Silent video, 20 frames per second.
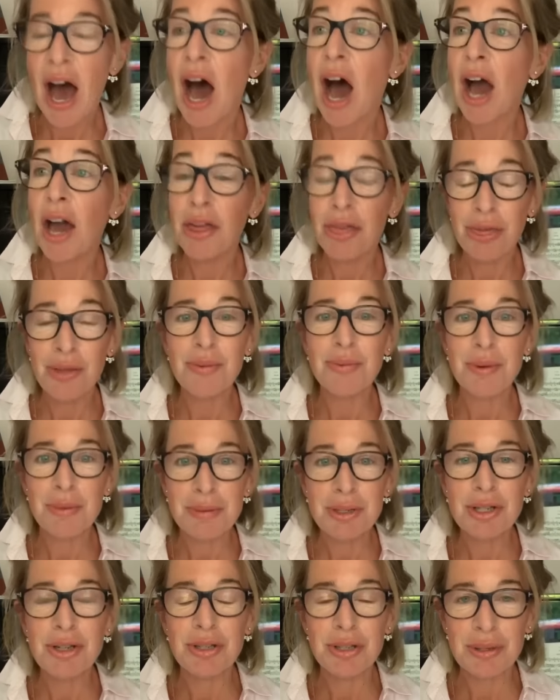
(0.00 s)
I thought we
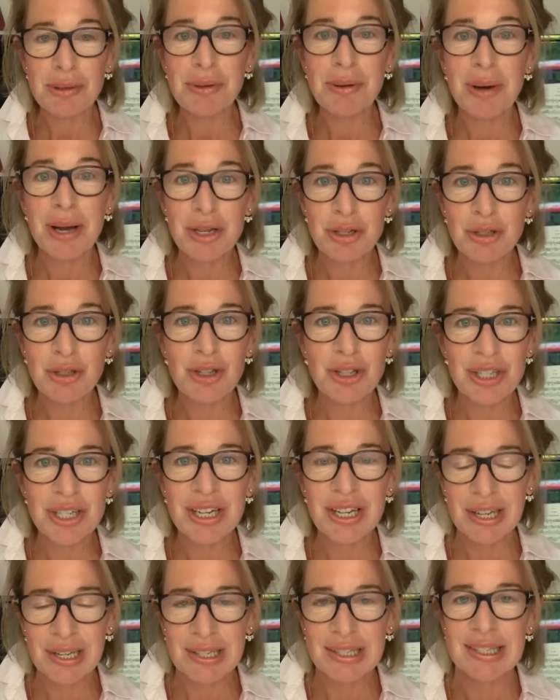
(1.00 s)
would do some questions and
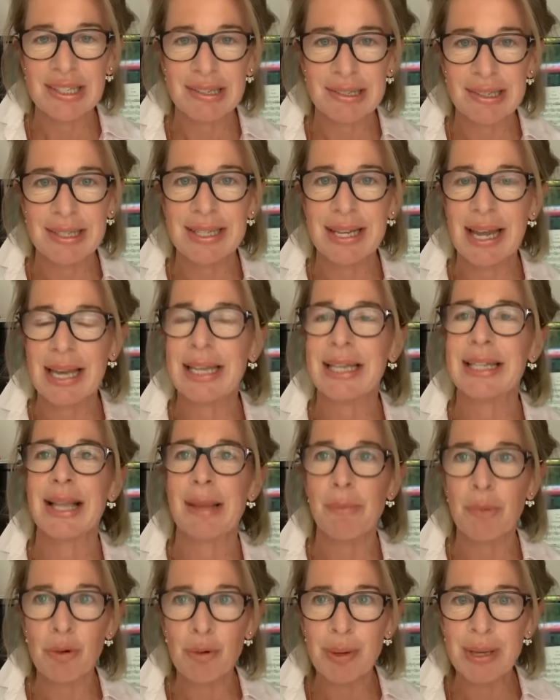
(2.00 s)
answers today, because
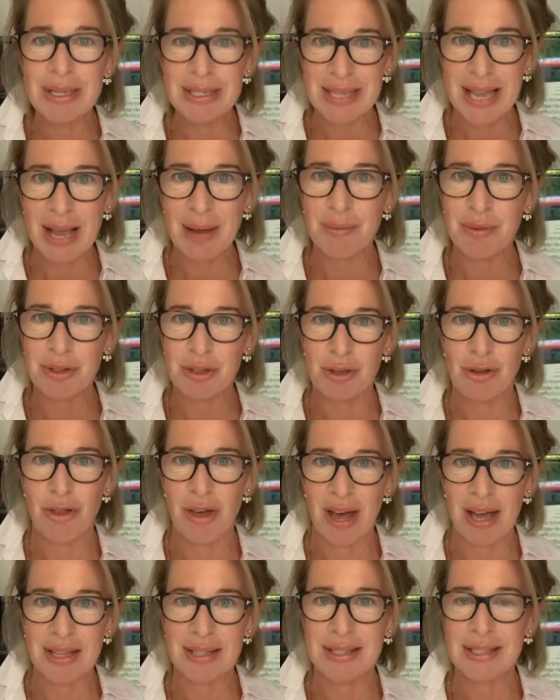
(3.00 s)
I'm always saying we'll do
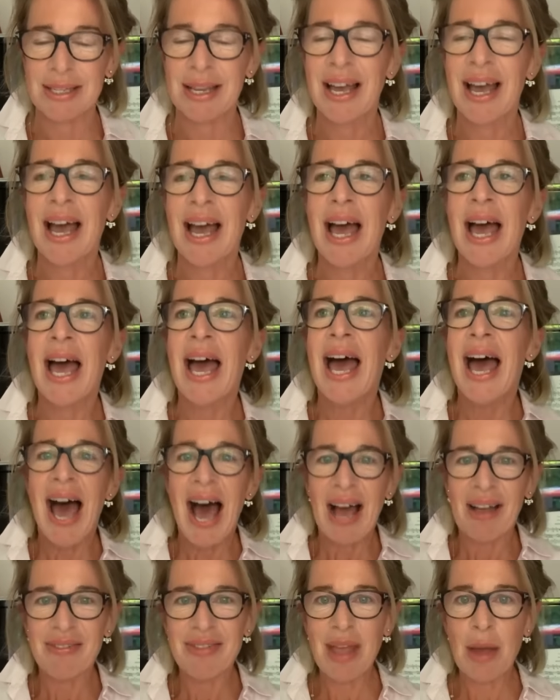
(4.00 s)
that,
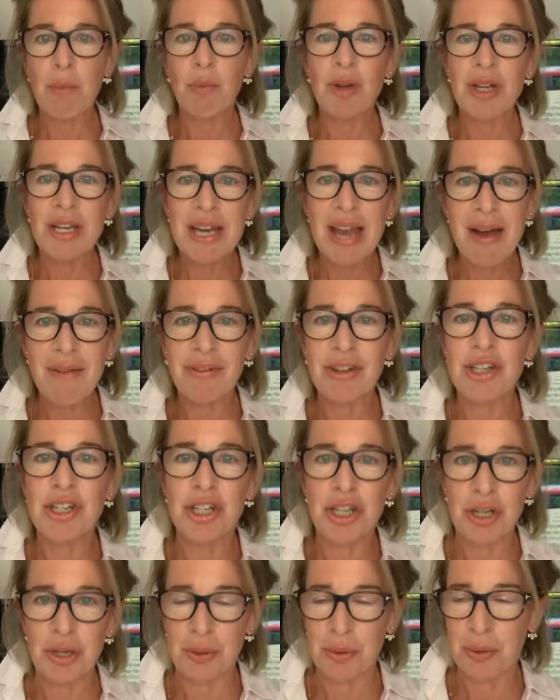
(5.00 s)
and then we never
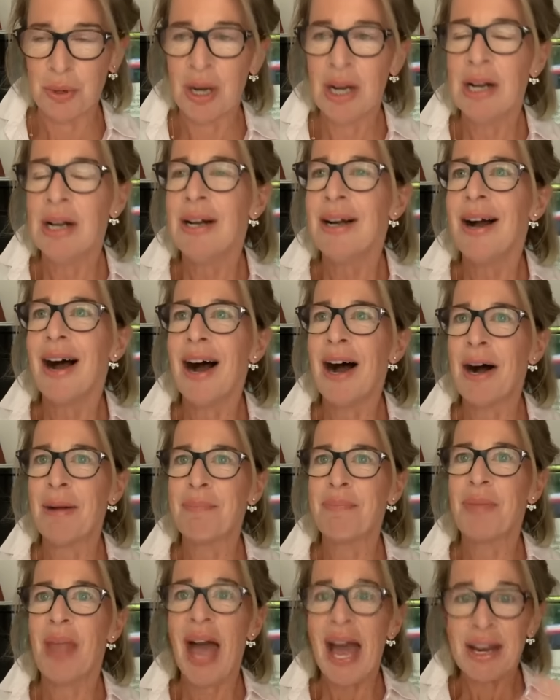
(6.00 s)
do.
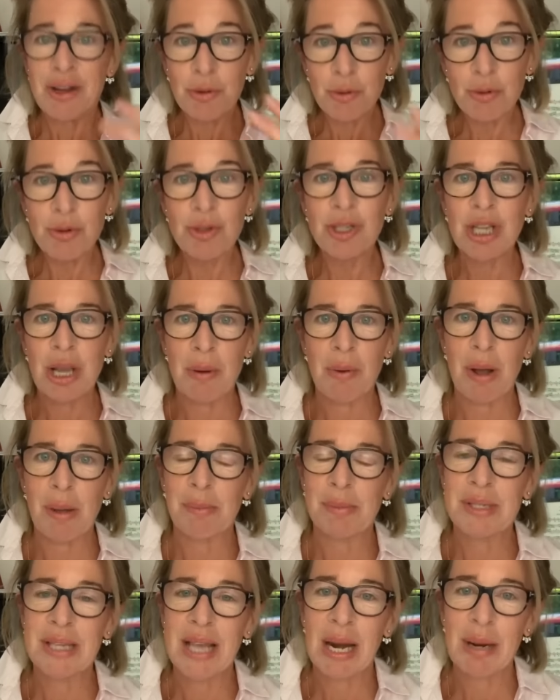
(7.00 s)
And also, I'm
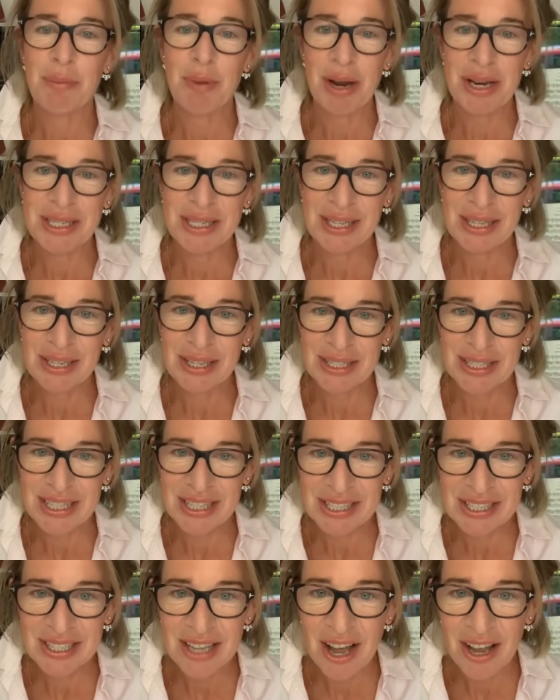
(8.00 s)
celebrating because the
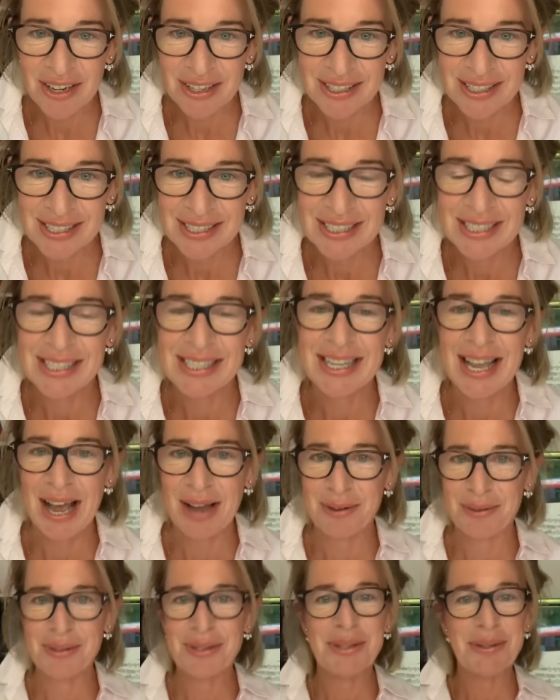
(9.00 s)
sun is
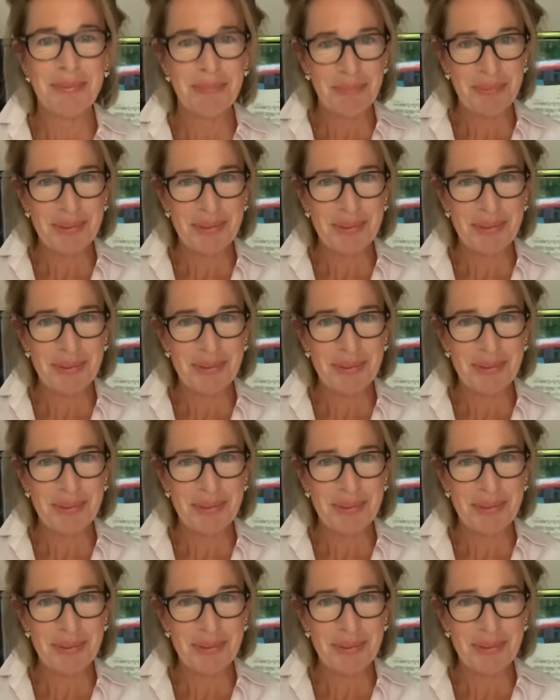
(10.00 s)
out.